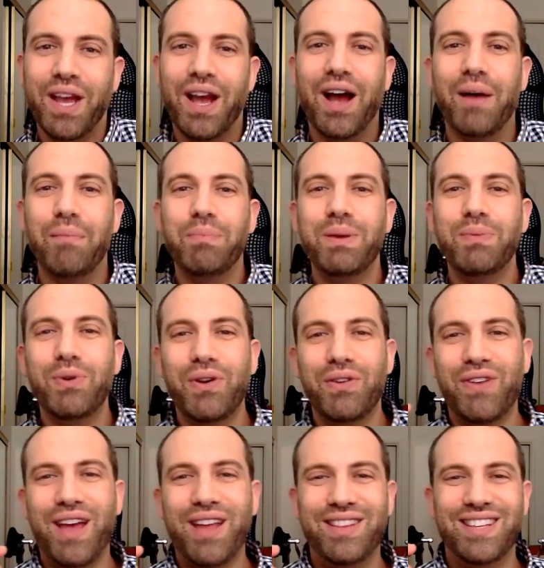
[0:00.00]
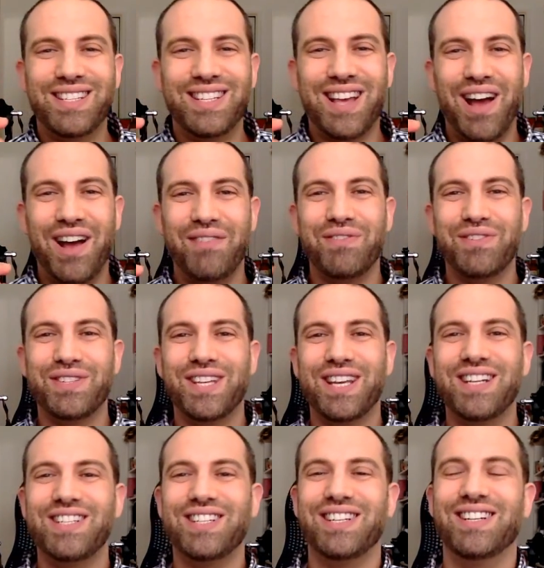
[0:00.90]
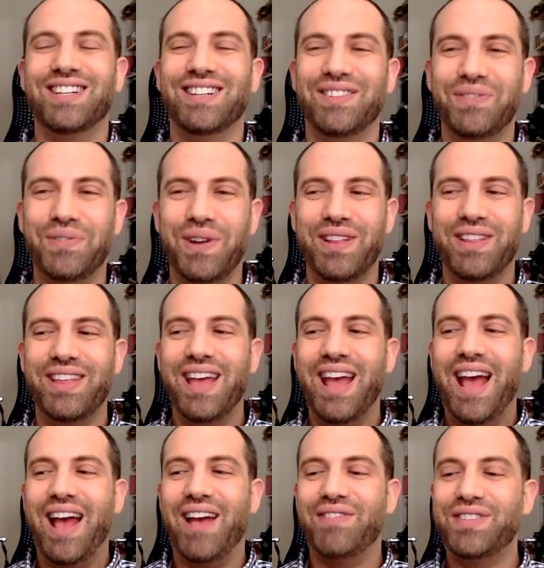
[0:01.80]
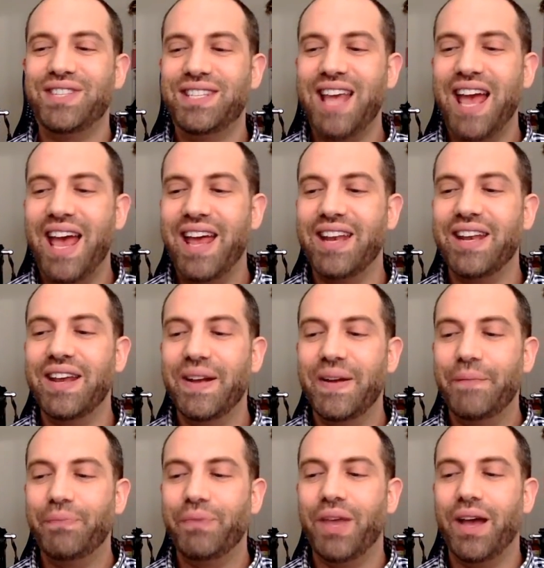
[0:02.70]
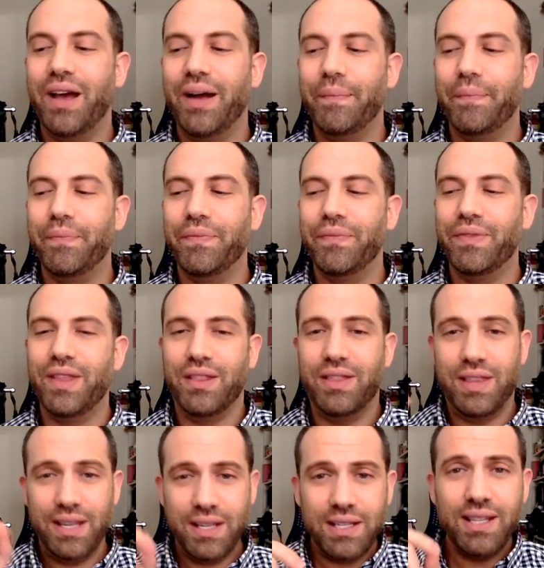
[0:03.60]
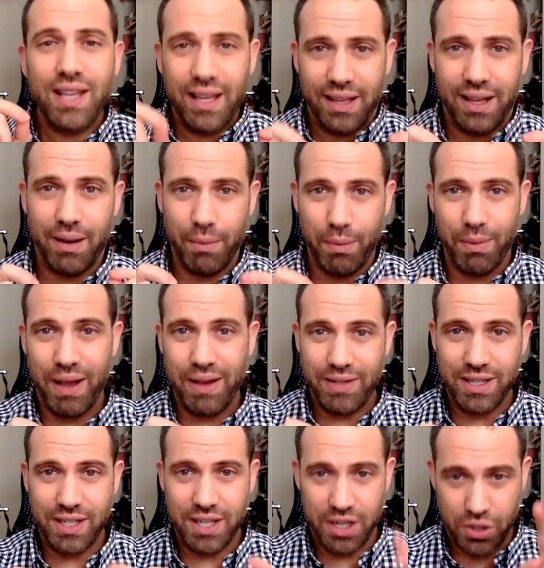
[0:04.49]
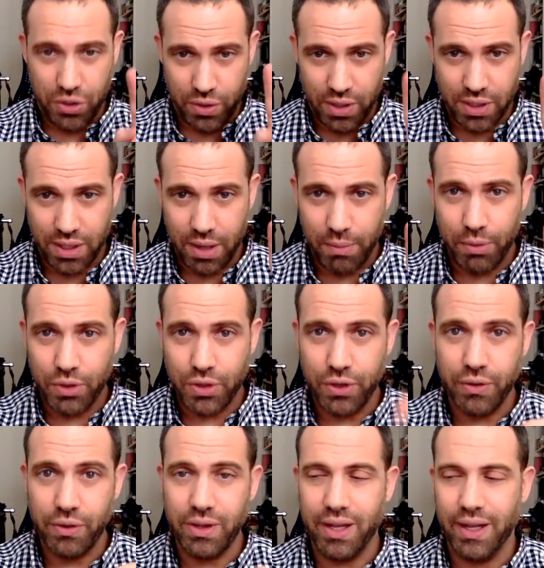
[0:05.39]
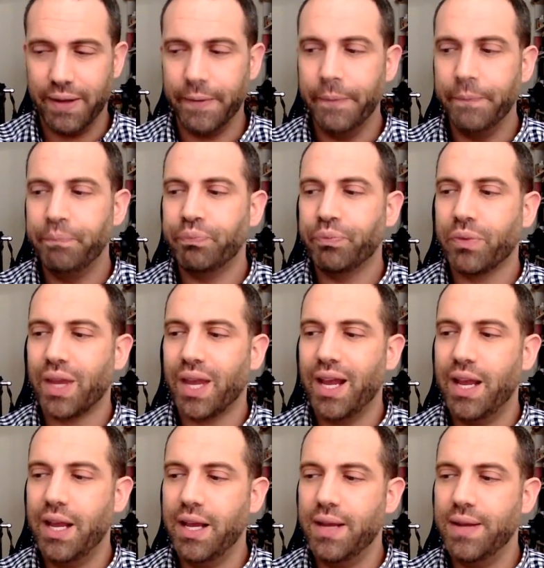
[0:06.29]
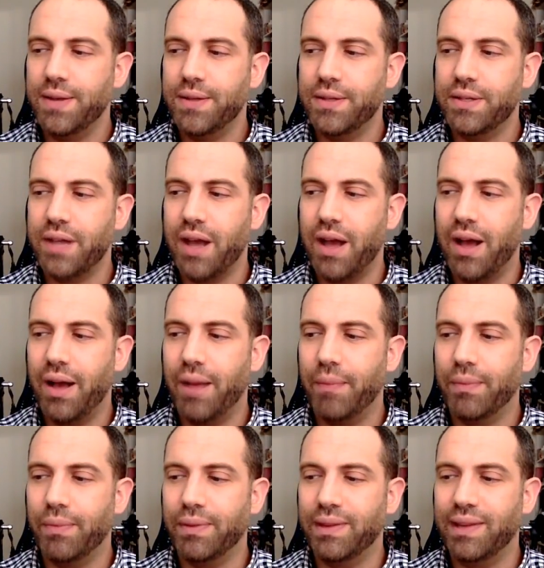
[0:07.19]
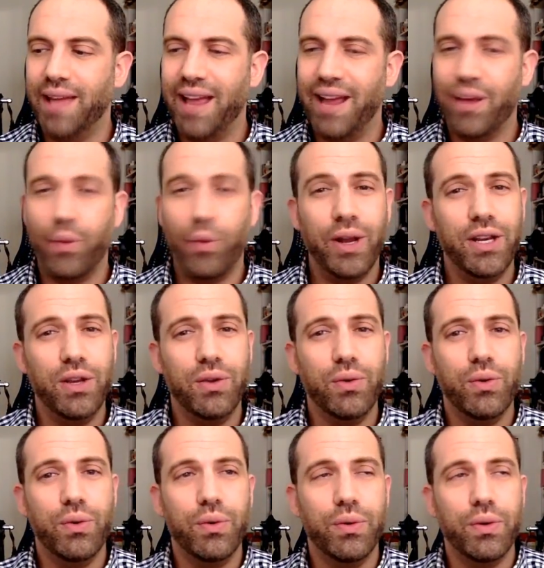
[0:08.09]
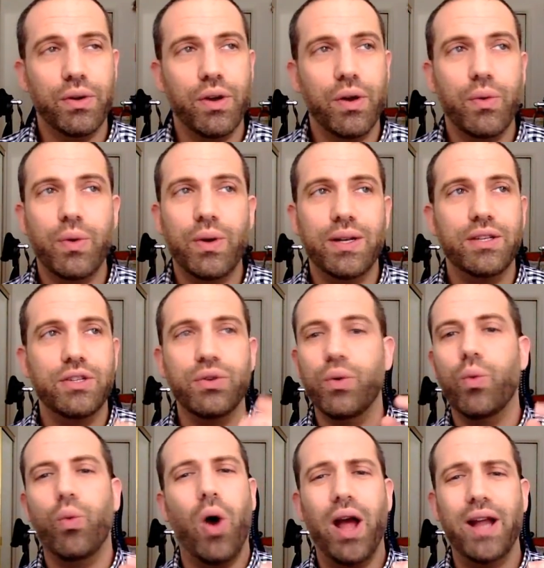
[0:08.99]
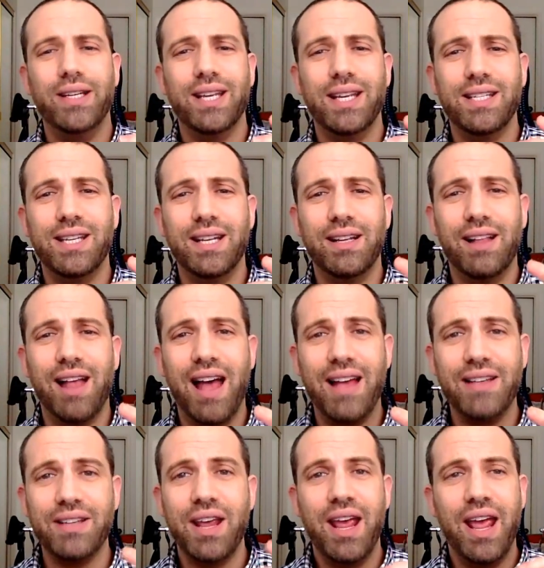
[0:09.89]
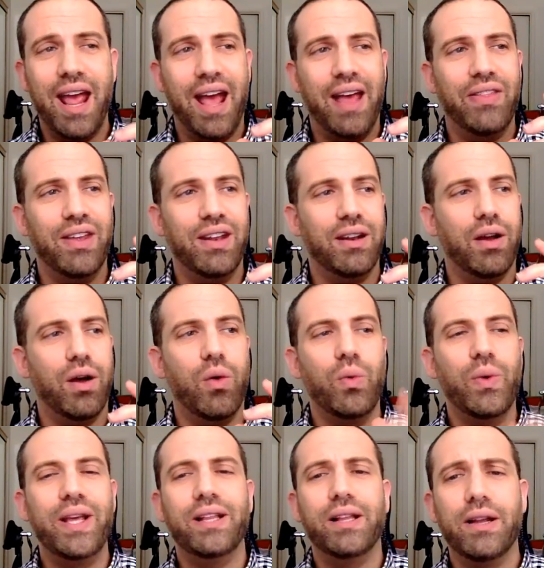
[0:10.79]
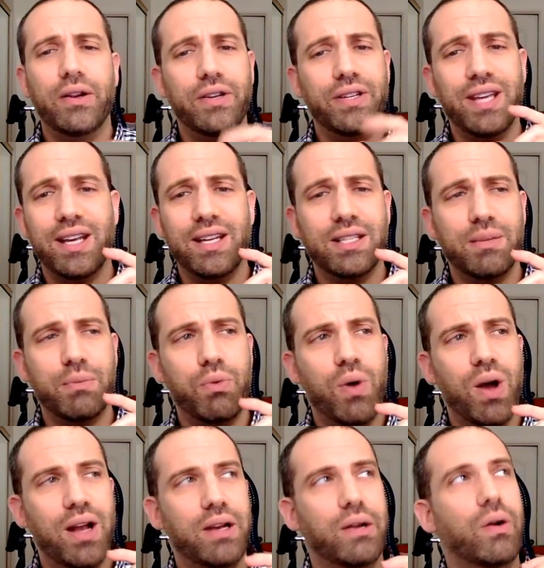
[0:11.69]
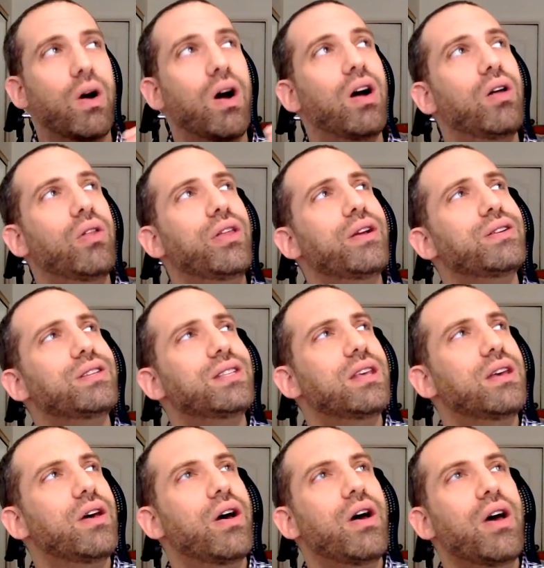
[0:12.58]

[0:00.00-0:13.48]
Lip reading: People I've had this conversation with have said that this thing that I'm about to teach you, this number 2 thing, is like when you go and do a wine tasting class, and then a week later you take a sip of wine, you go, oh, there's the